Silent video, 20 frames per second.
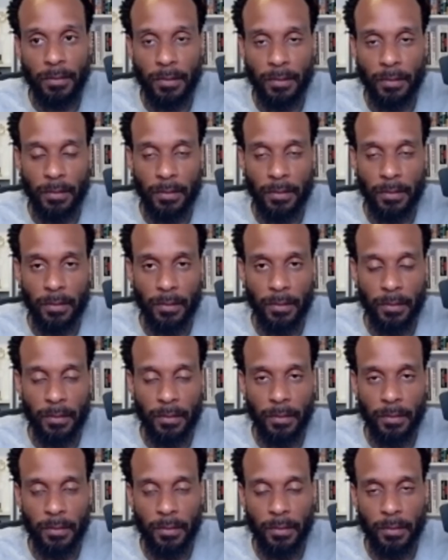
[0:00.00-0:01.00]

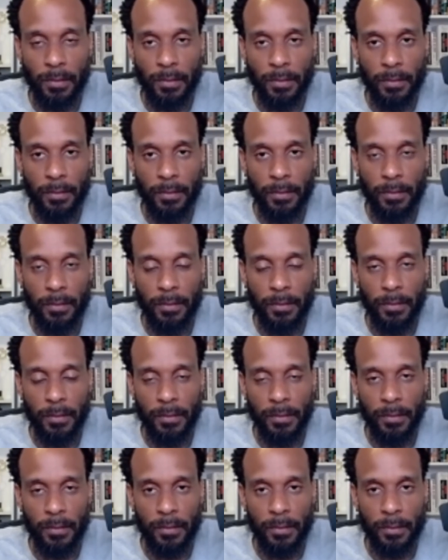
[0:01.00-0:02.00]

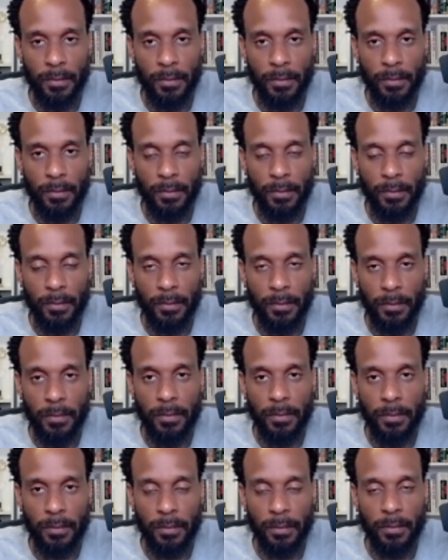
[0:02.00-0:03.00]

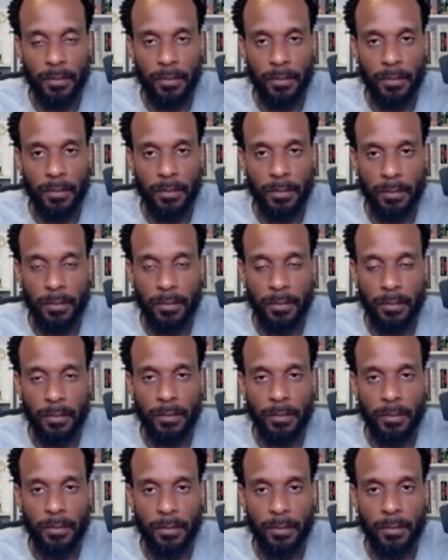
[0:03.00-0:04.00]

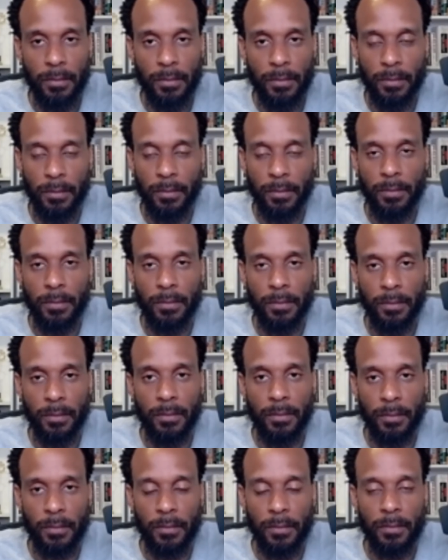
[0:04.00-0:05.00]

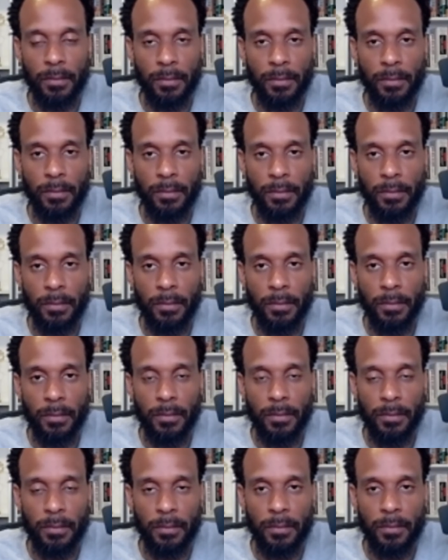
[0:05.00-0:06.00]

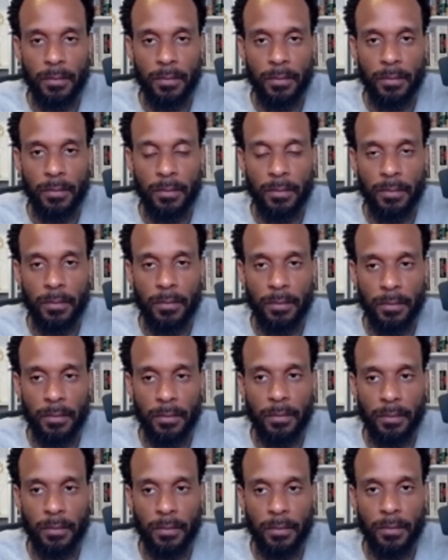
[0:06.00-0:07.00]

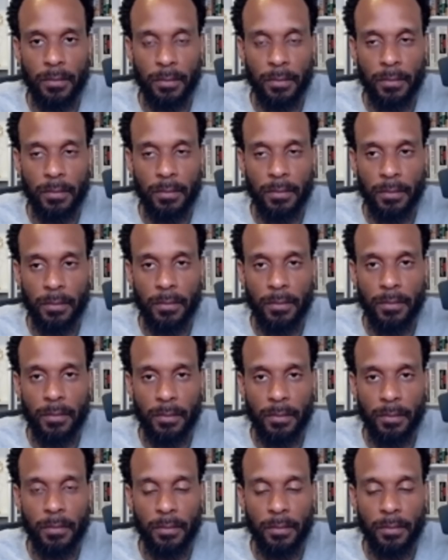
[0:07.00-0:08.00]
(silent)